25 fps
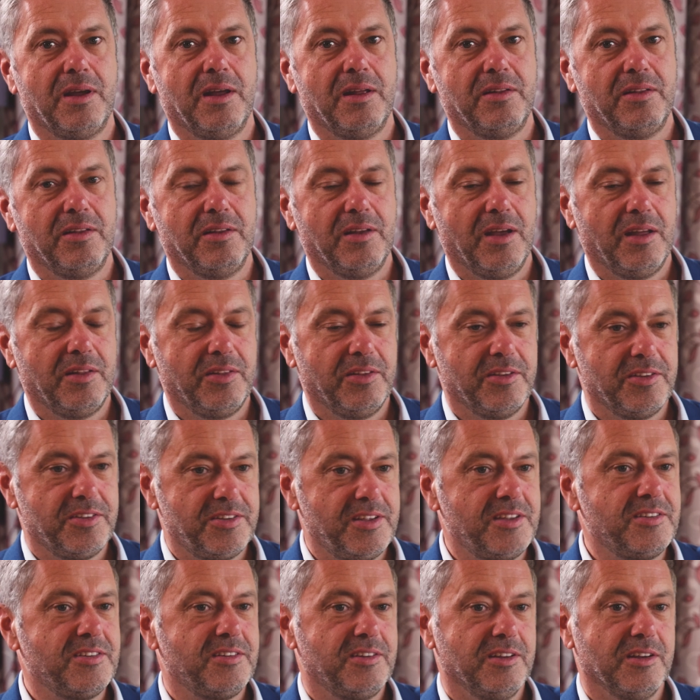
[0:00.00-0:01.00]
and the
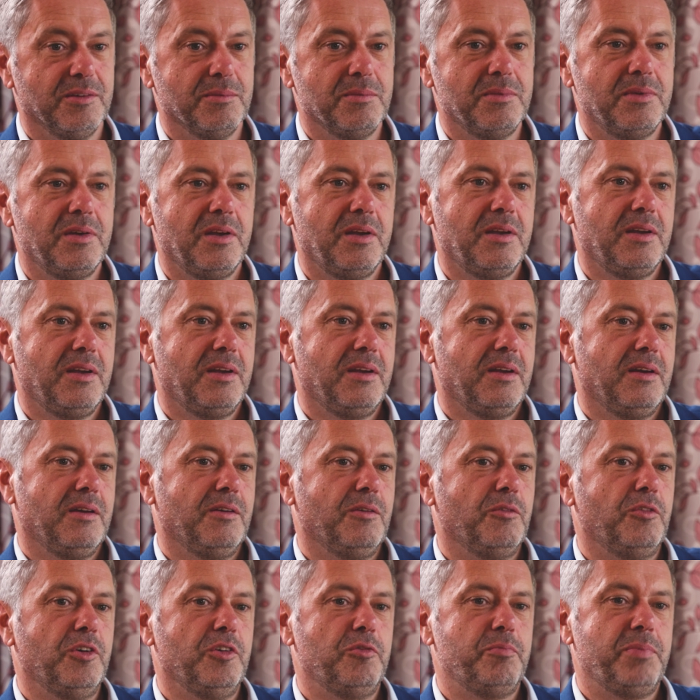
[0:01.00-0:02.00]
system,
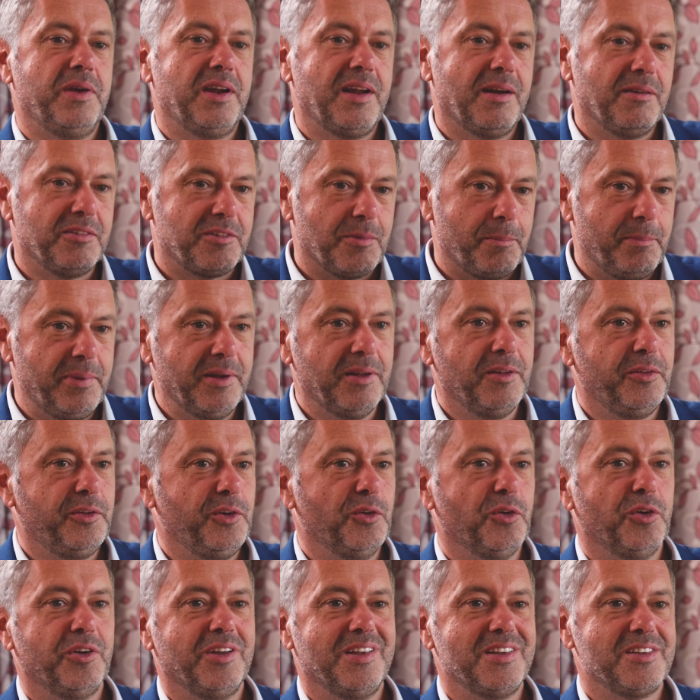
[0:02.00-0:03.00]
we've been able to build the
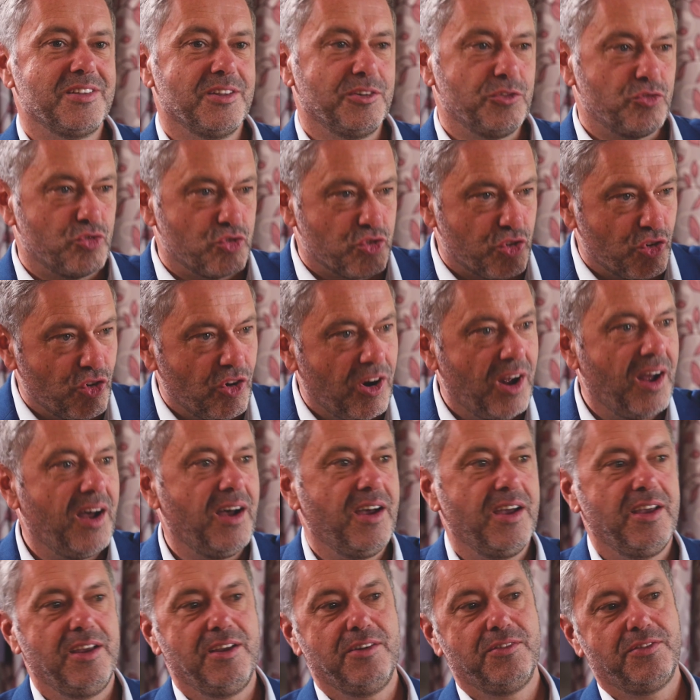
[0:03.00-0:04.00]
audits that
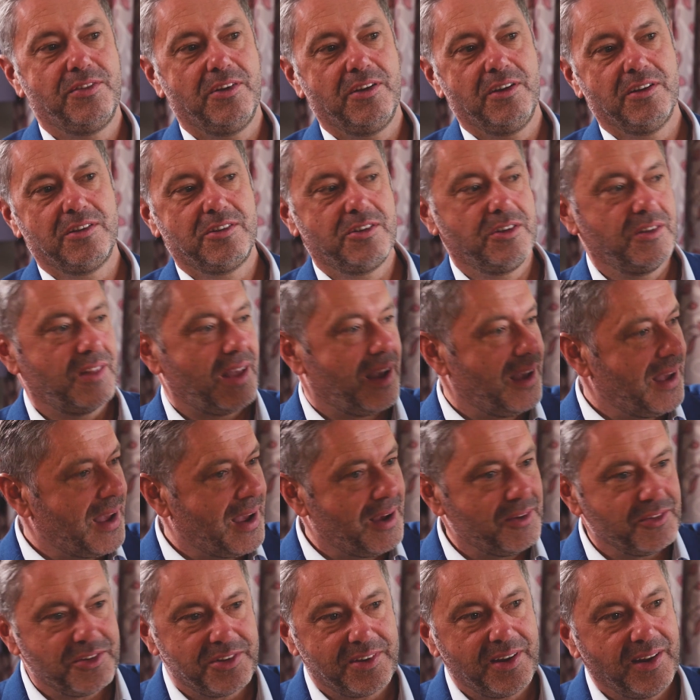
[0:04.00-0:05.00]
drive to that
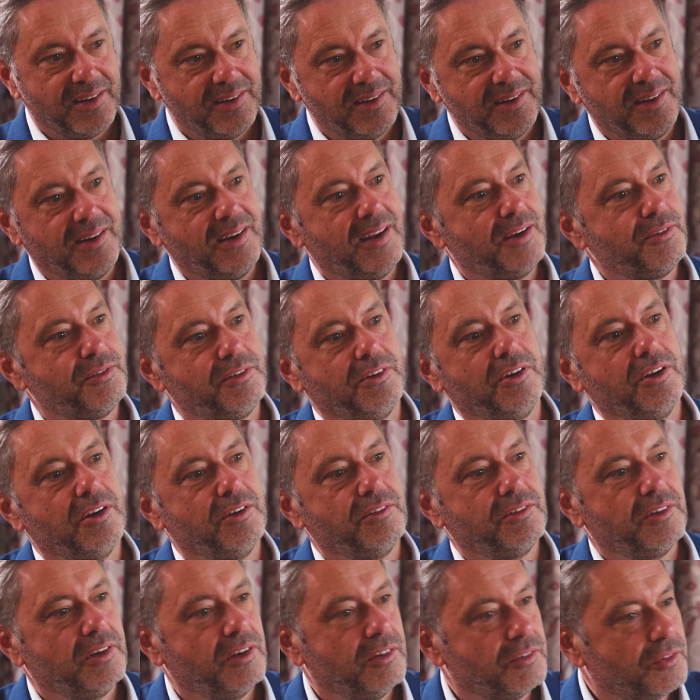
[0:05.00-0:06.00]
outstanding level
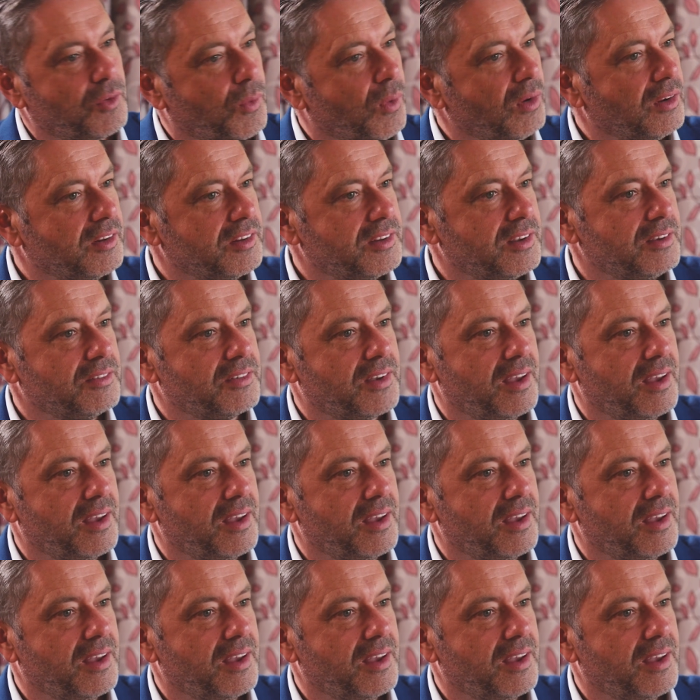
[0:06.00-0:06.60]
of quality of